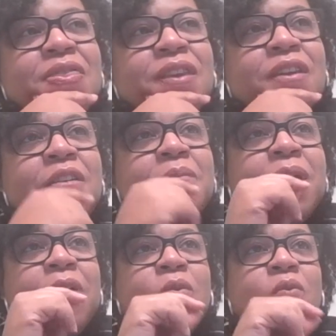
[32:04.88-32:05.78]
think
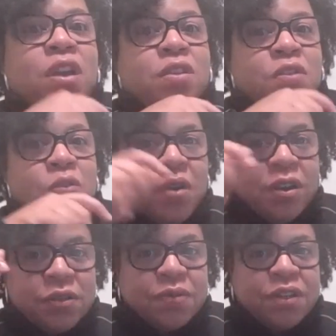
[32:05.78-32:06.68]
about what you
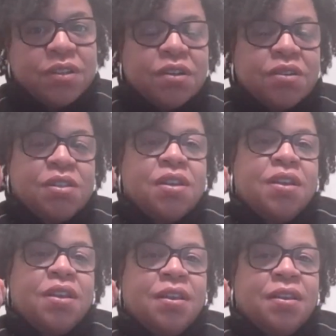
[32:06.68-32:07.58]
want to research
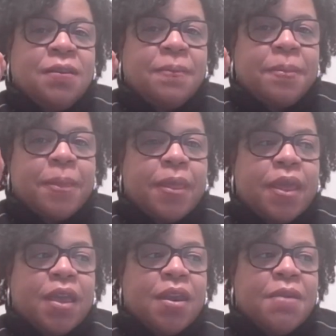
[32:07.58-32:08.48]
in,
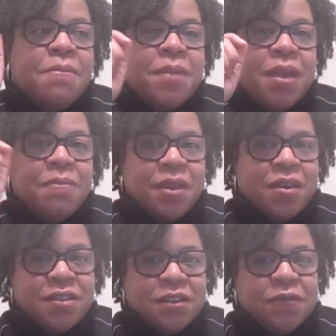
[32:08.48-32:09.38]
and it may be in
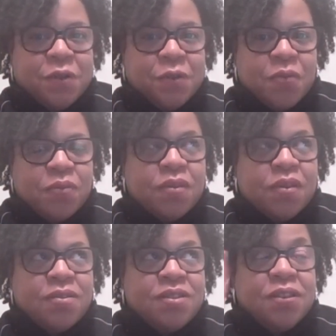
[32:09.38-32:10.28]
a different,
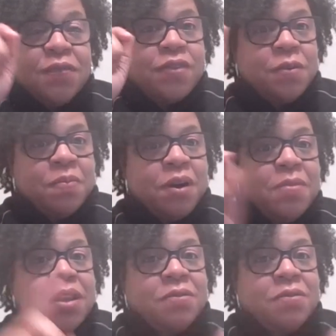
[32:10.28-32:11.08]
different department.